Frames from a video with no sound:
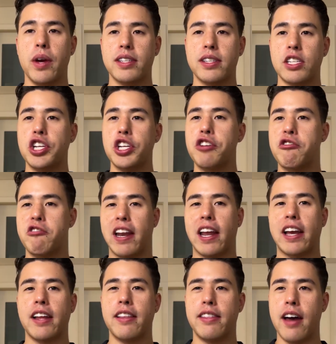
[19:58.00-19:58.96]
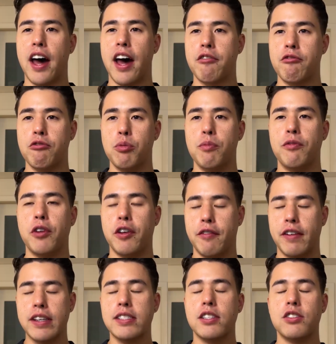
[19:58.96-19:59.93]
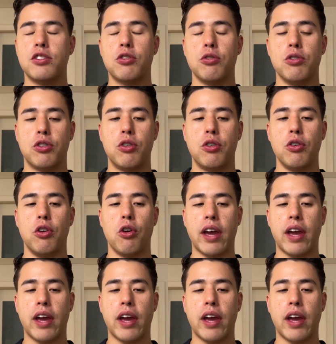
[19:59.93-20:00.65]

essentially create like a data room for investors to look